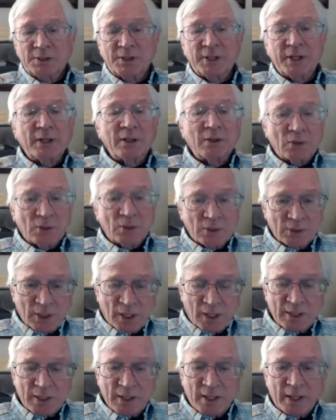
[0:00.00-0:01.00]
deal.
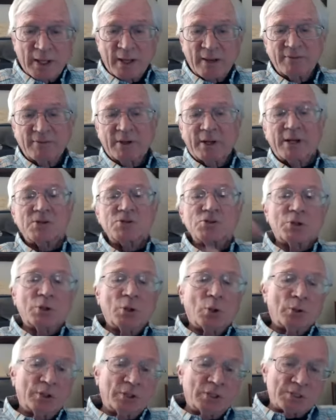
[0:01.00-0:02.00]
I have an
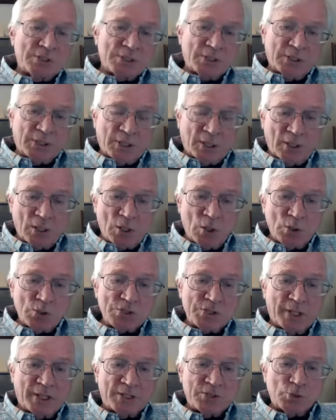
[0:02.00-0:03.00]
escrow that's going to
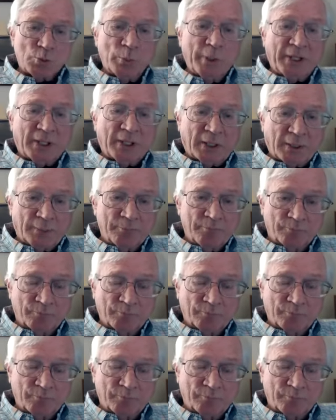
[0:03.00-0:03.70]
close next week.